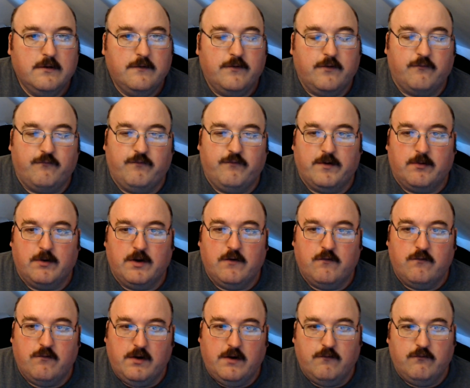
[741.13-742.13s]
The
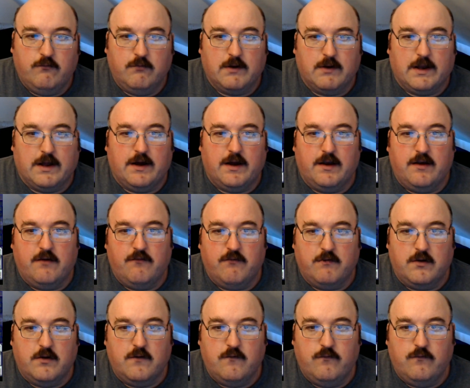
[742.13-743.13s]
Federation needs you alive
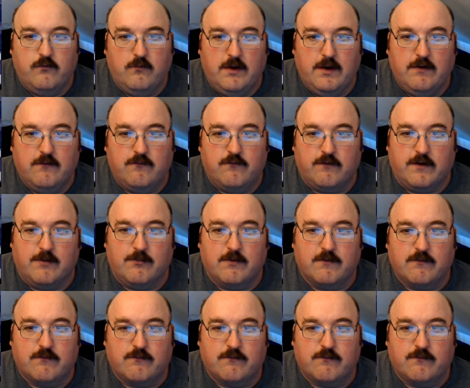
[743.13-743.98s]
and on duty, Samus.